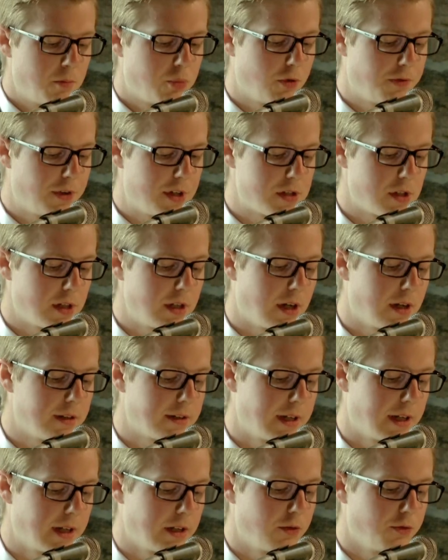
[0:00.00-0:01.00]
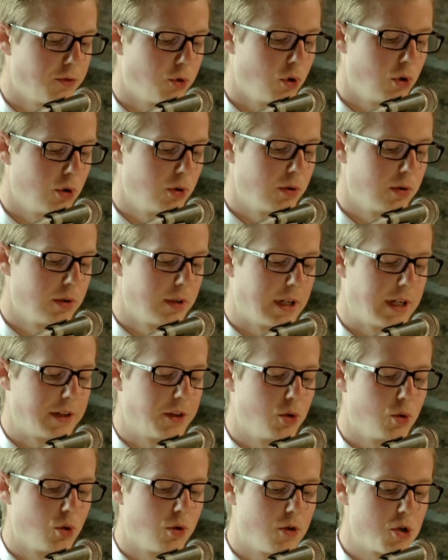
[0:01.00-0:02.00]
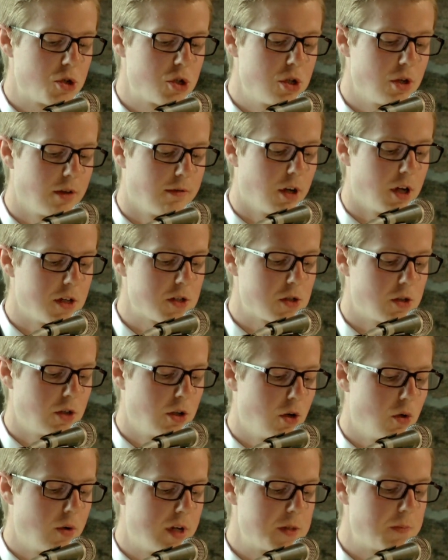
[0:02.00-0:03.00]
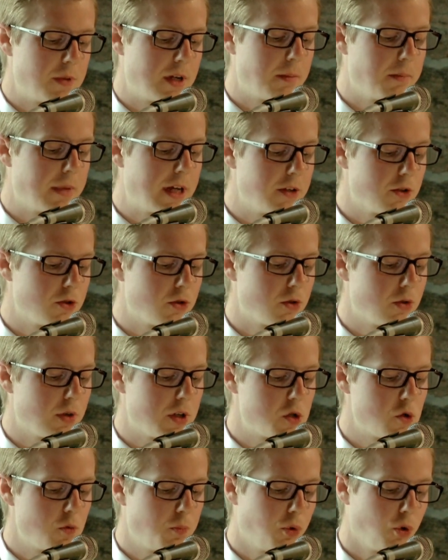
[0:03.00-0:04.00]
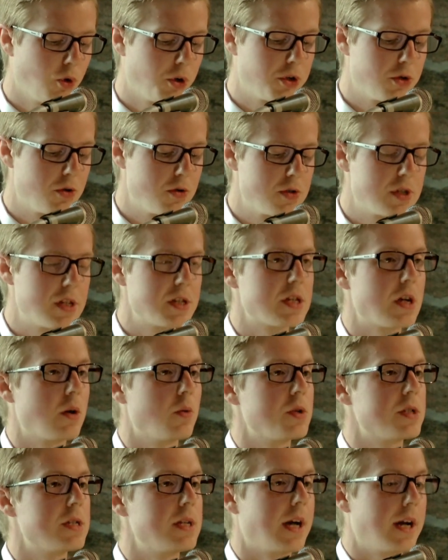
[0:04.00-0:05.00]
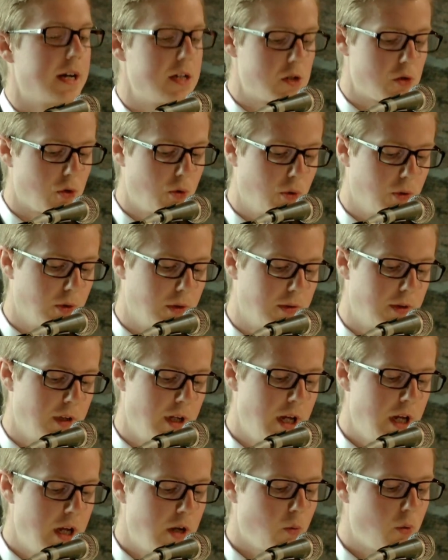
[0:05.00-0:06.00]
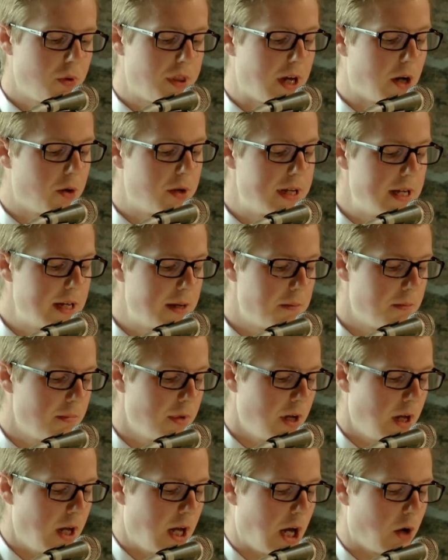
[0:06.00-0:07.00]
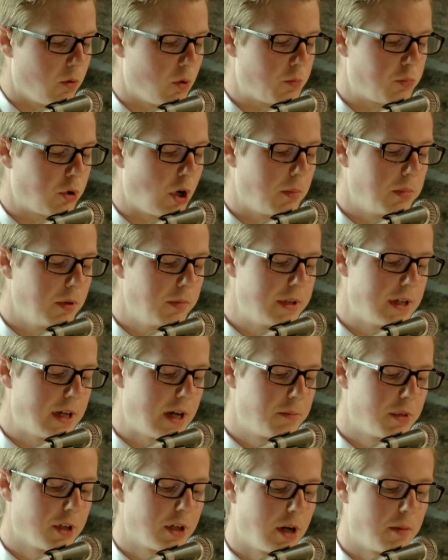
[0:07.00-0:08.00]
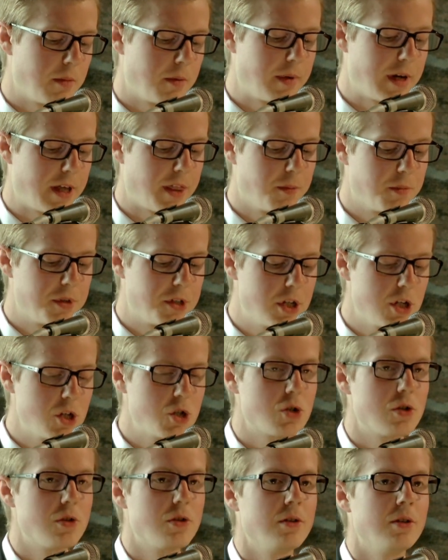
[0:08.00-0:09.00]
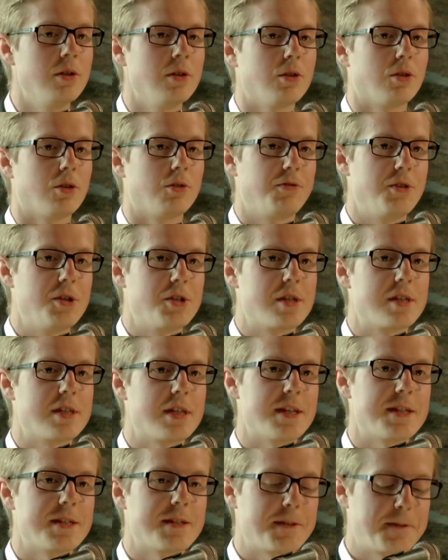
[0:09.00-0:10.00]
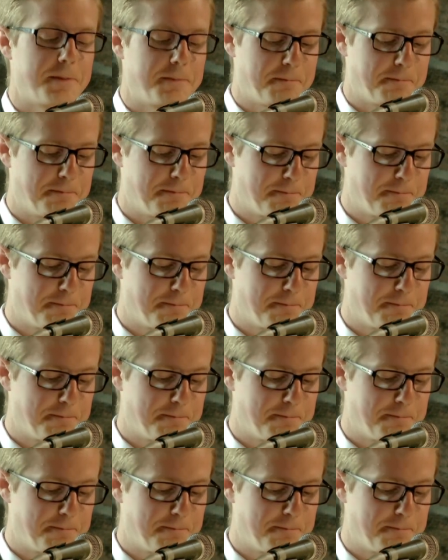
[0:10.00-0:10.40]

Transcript: Professor Jan Terje Faarlund at the University of Oslo has been a mentor and supporter since I was in high school. Without him, I would probably have become a mathematician or physicist.